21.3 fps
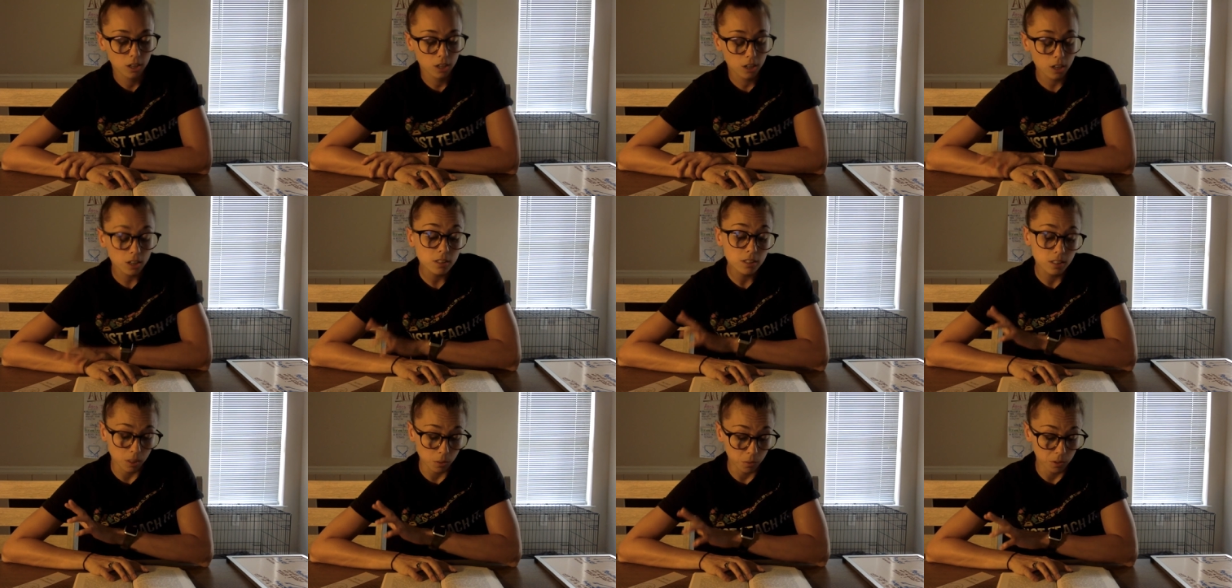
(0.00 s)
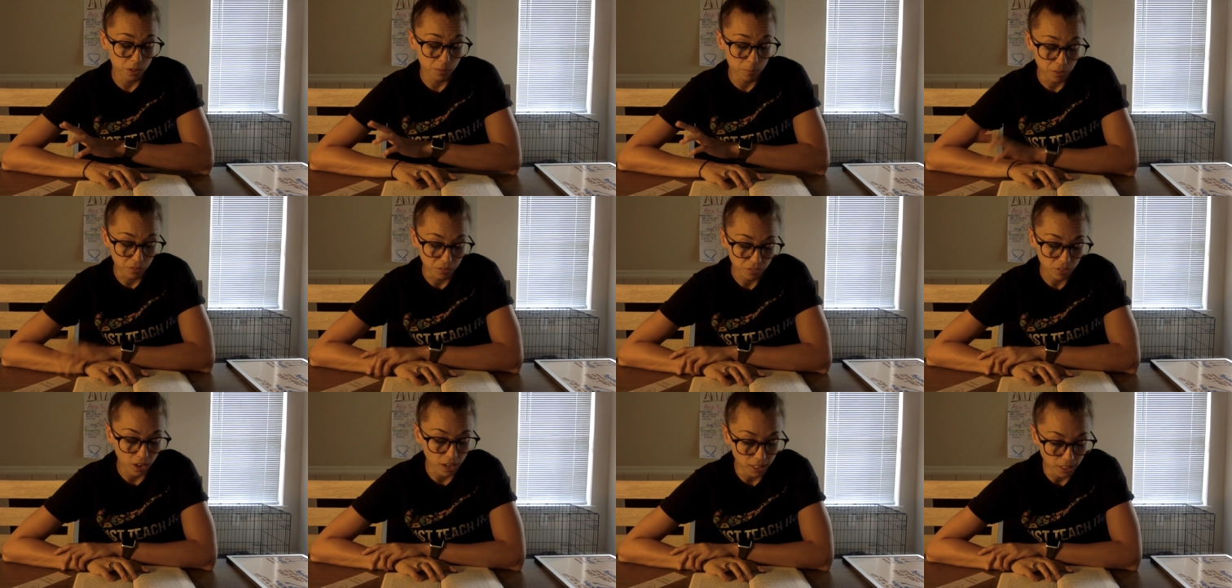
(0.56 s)
Kirsti would have been
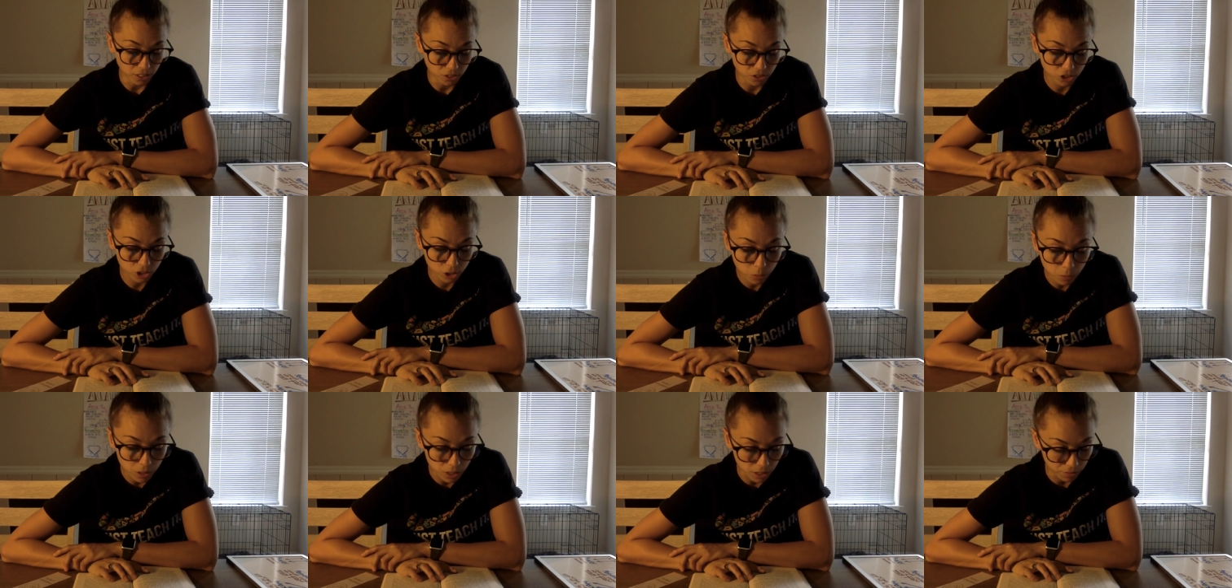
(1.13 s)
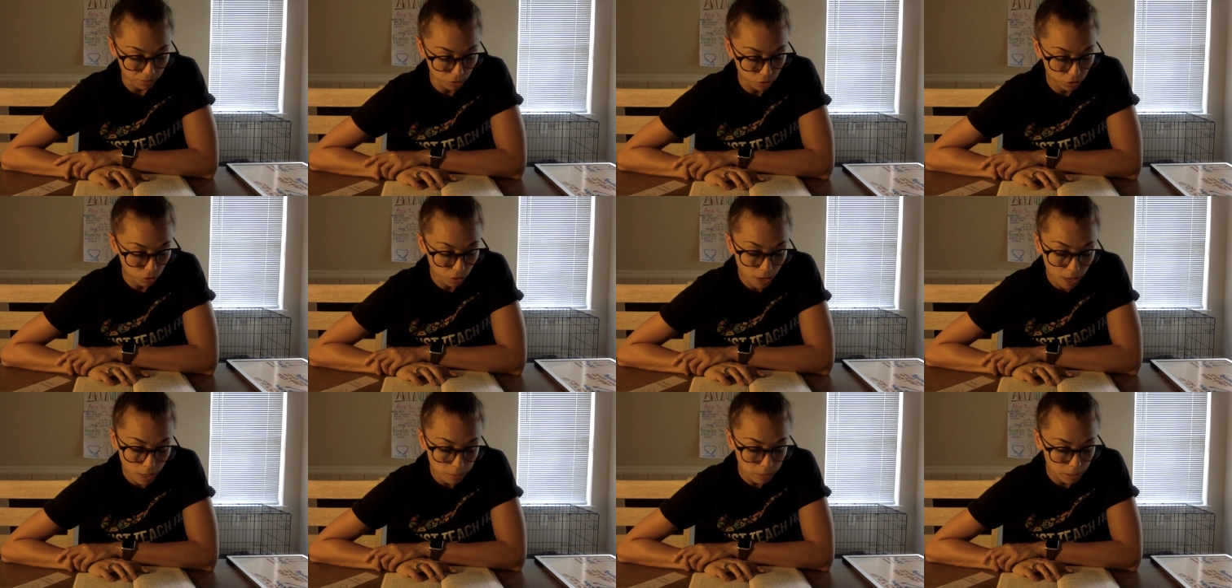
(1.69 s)
frightened. She would have
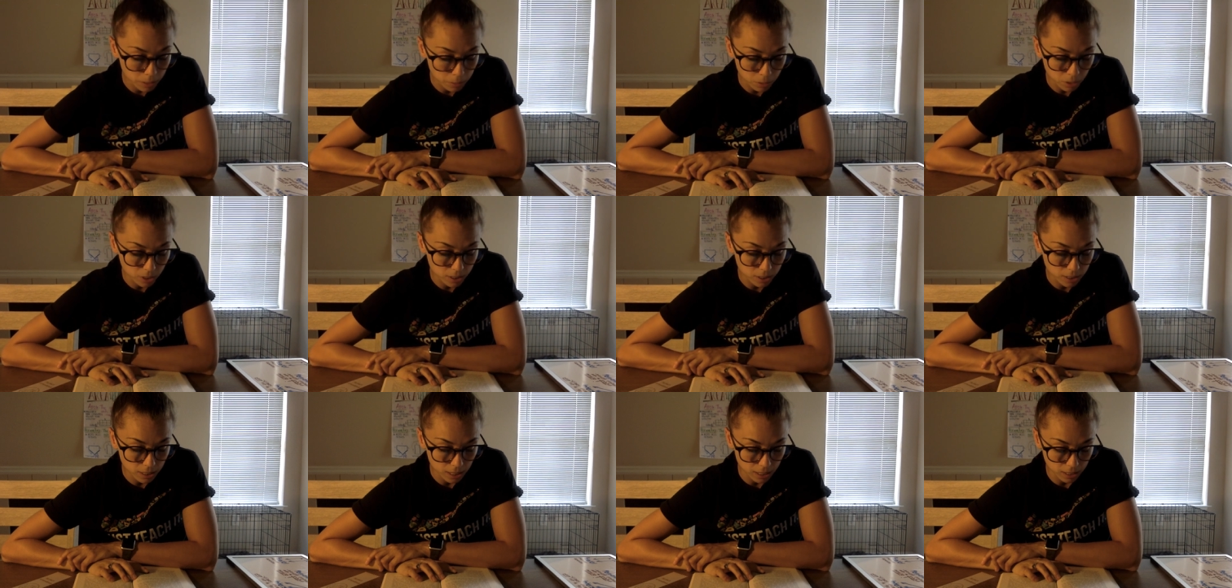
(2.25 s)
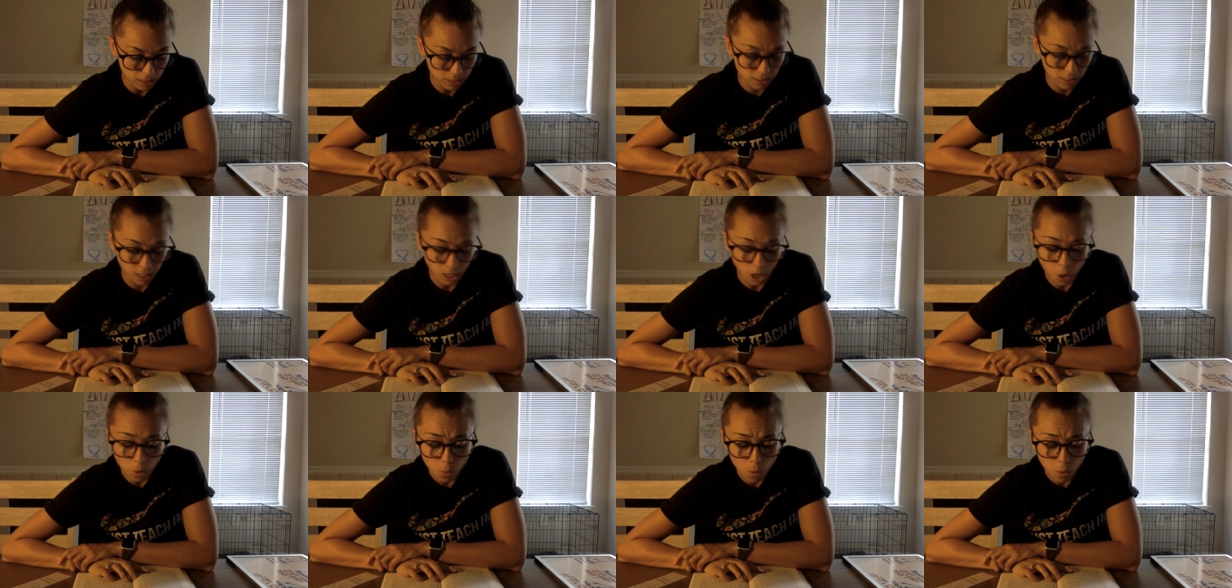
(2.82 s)
grabbed Anne-Marie's hand and said, A wolf!